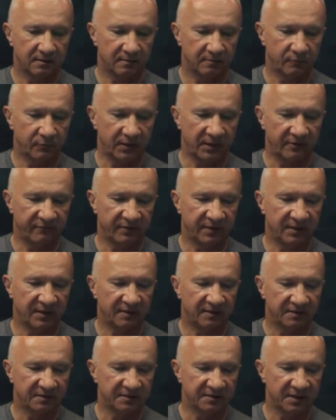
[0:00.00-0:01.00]
we have
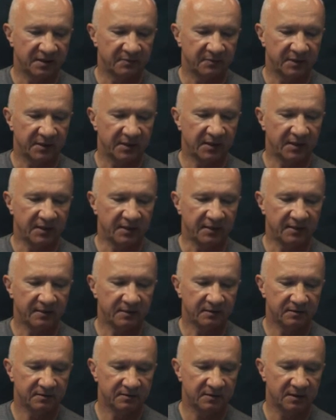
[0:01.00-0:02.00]
another sum here,
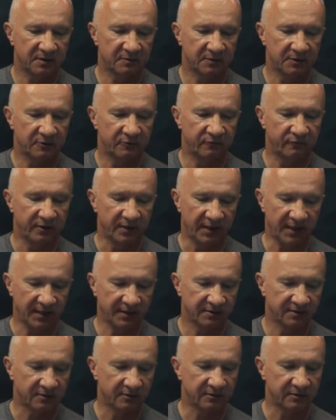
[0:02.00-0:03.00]
sum over
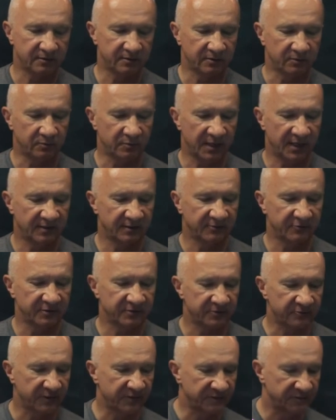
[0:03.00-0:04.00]
x, also binary
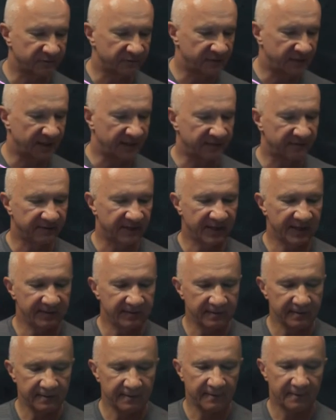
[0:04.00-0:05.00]
strings of length
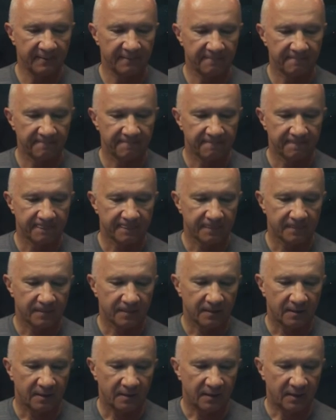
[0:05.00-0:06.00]
n.
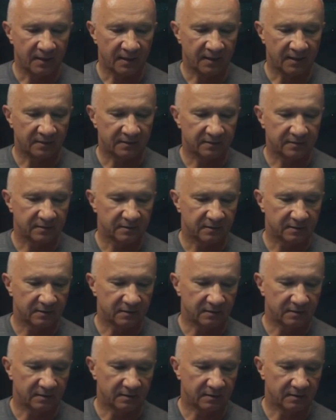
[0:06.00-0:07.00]
And
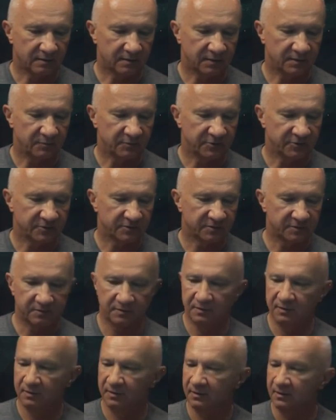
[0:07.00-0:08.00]
let me just
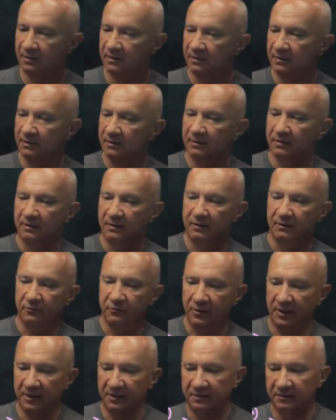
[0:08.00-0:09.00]

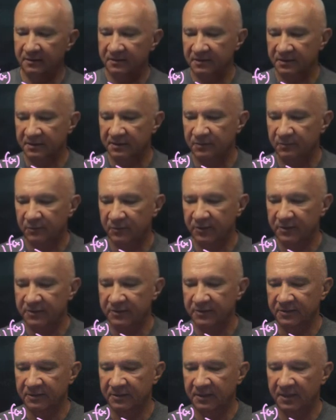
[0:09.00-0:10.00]
write this
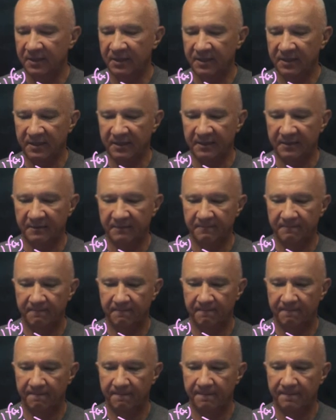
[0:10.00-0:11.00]
expression here.
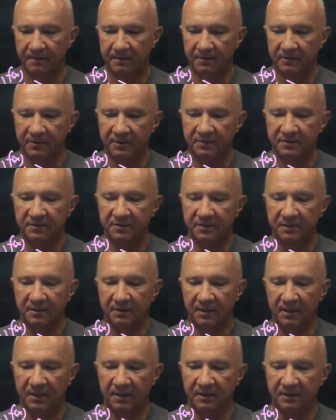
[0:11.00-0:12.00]
You can
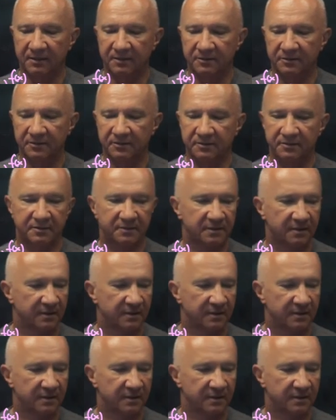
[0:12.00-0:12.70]
see I can just